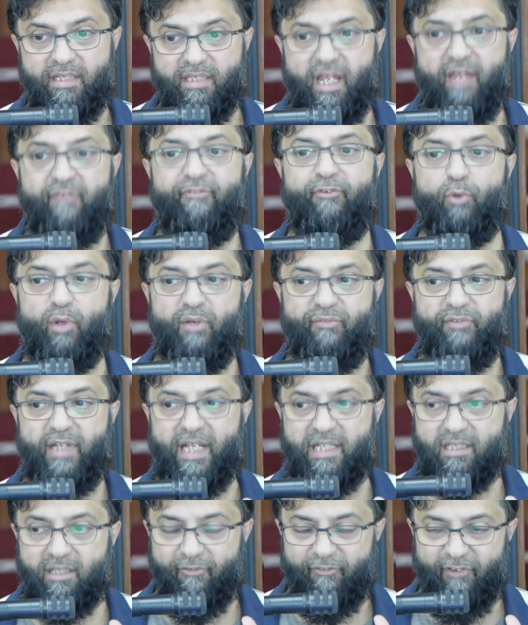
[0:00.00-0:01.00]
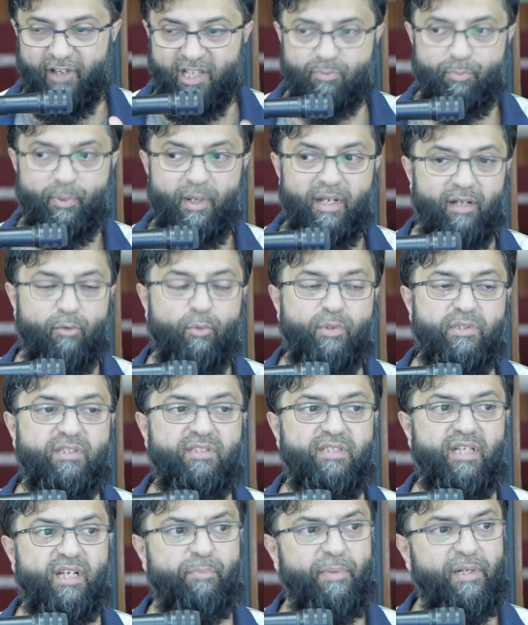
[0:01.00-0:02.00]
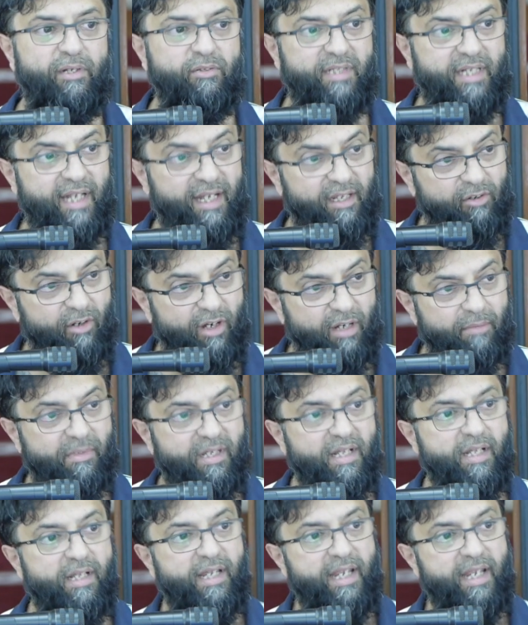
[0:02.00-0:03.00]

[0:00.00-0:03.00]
Therefore, if you get the first pillar, which is takbirat al-ihram,